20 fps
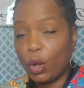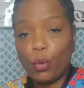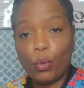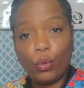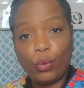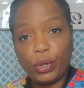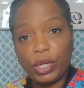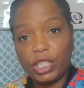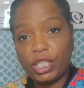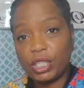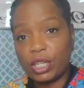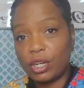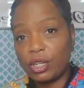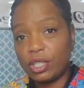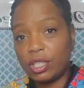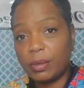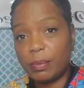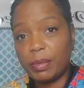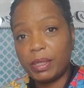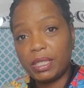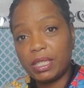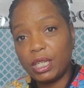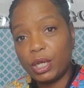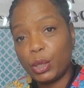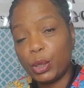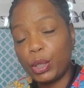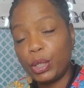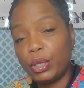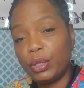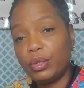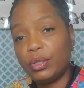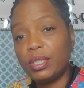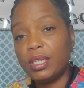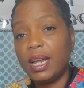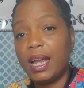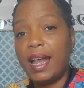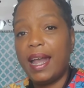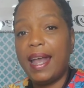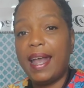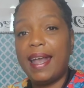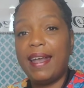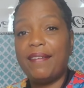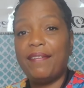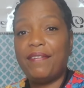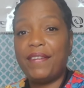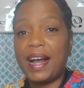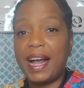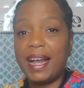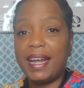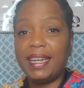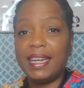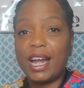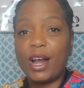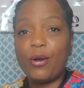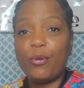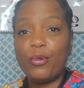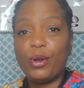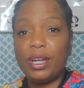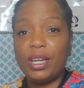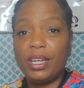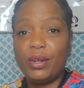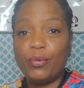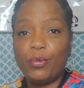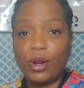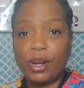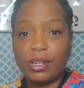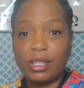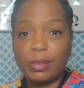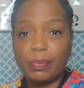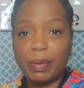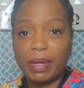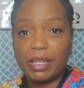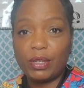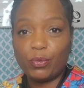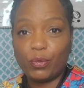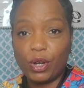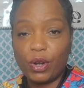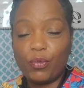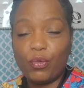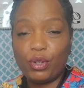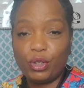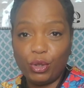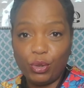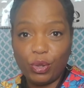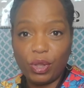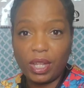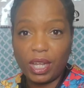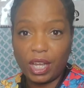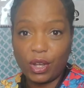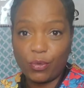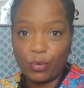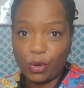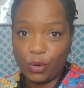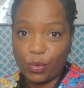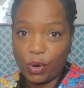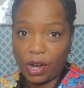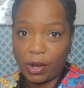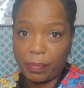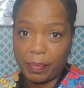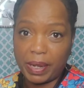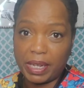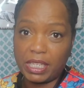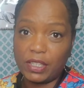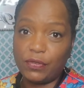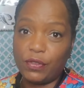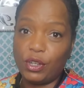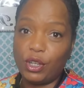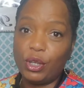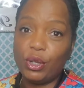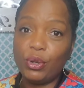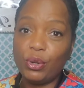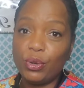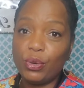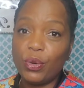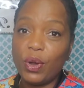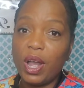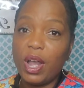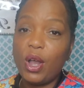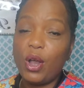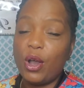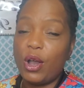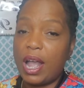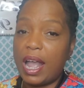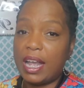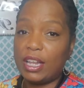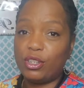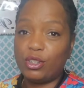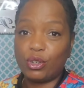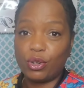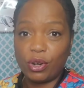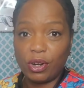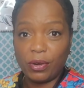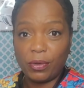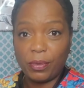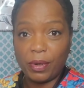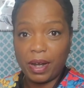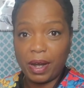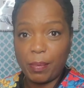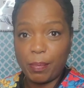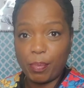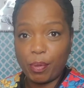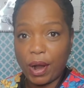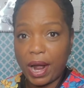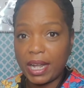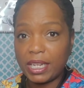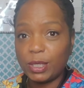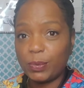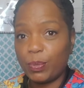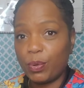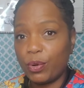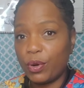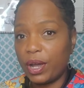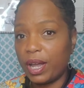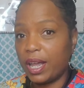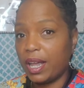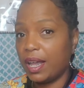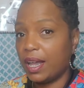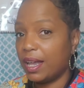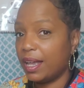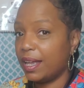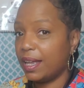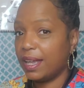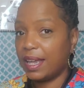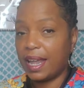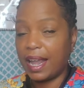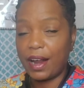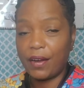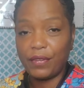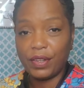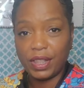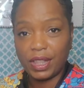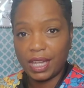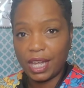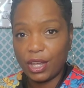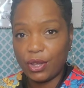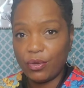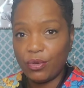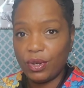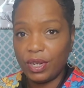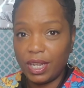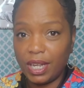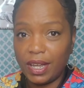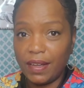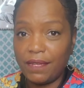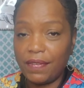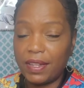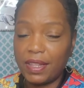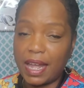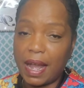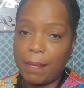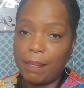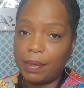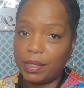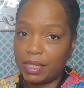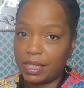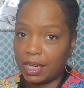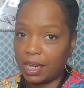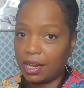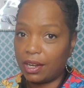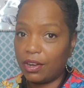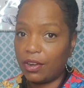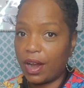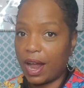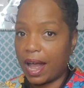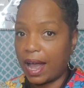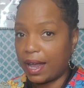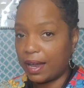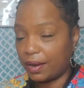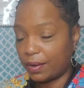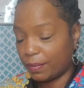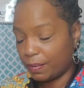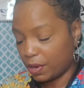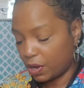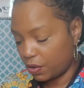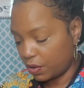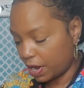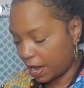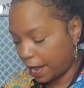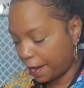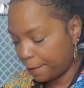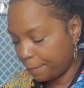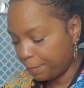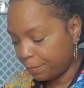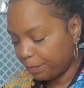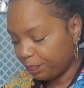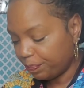Research the materials and find out what it works best, what would you think will work best for you at your price point. Get everything you need for that particular item, okay?